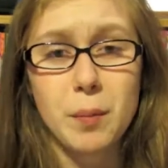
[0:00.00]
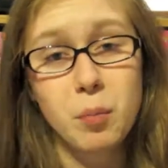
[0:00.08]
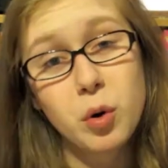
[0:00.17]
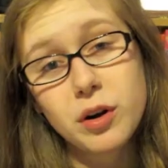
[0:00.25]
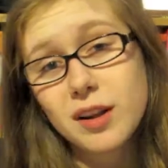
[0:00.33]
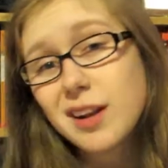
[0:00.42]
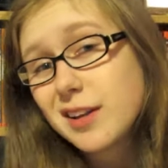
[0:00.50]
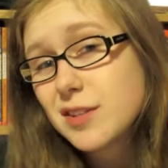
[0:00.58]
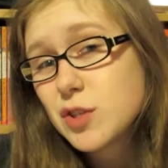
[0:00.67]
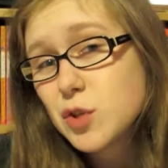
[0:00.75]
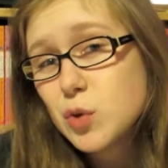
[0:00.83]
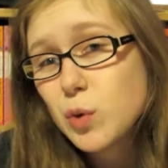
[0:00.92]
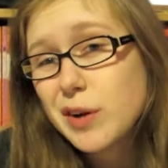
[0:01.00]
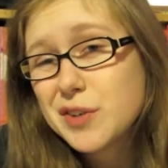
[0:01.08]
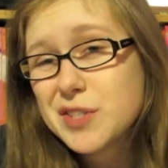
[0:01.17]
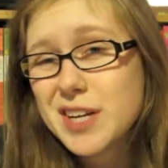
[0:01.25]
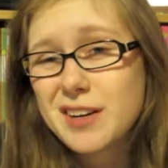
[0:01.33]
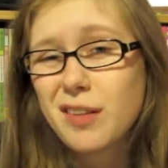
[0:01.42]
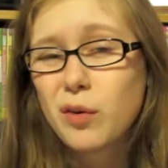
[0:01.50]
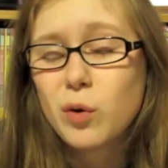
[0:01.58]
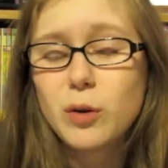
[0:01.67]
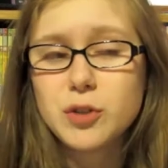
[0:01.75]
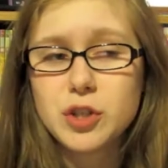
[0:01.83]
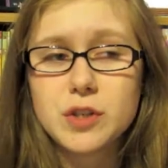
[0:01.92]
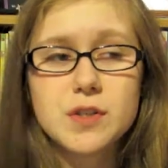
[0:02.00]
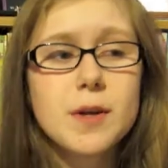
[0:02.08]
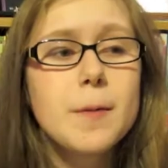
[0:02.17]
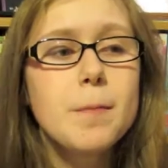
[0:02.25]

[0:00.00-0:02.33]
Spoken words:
important it is to understand other cultures.